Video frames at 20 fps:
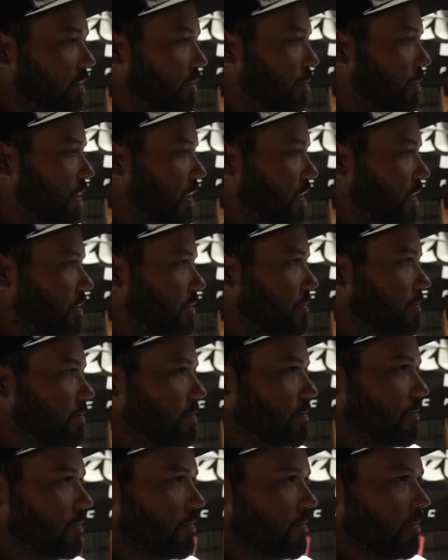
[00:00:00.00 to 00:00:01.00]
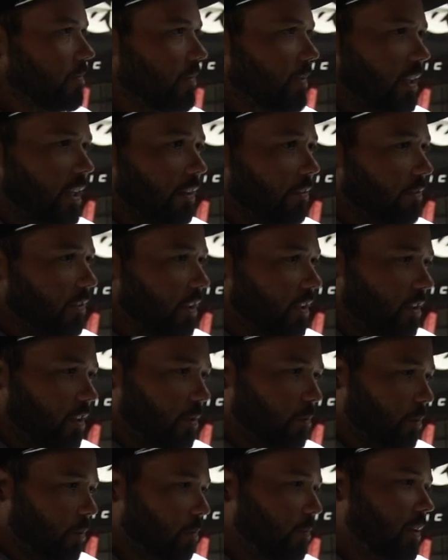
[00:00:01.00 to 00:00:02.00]
but definitely a
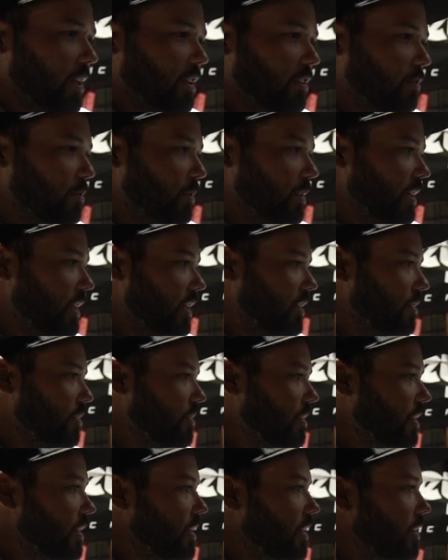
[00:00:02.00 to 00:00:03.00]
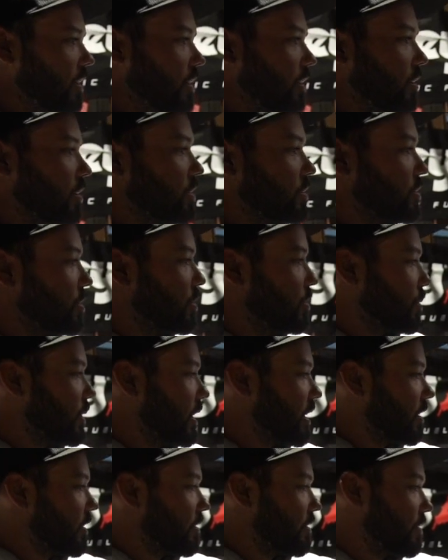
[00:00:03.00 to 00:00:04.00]
lot more money into it now. So we
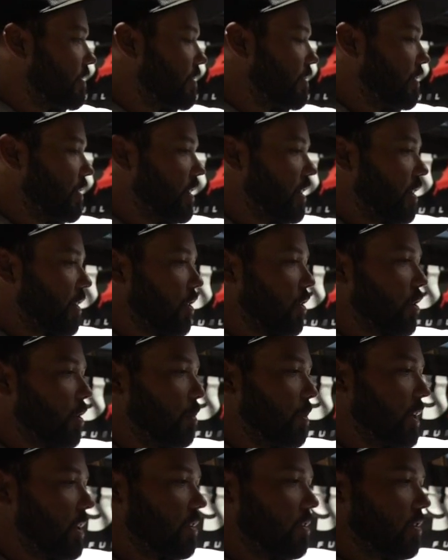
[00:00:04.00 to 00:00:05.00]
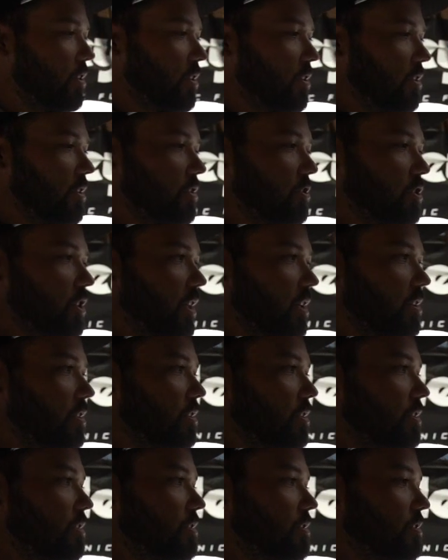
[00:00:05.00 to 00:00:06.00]
have 30-pound Holley
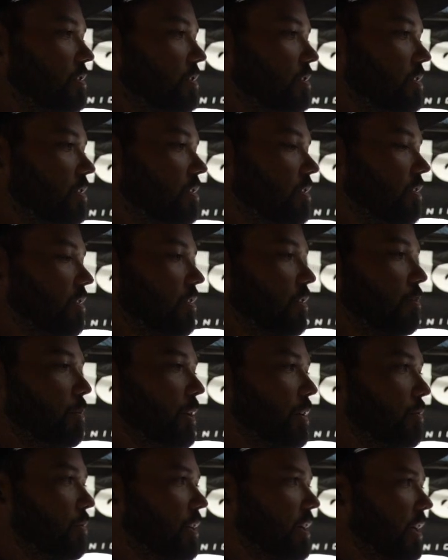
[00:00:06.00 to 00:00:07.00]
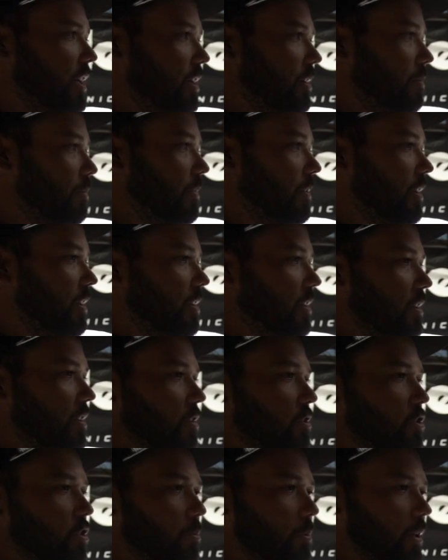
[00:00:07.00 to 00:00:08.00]
injectors, the mid-ram, and then a
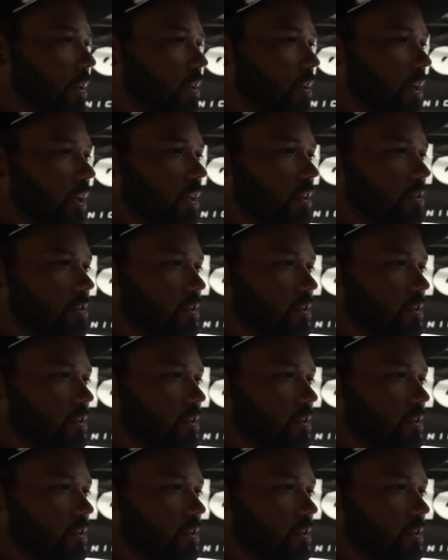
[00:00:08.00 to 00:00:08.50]
Terminator X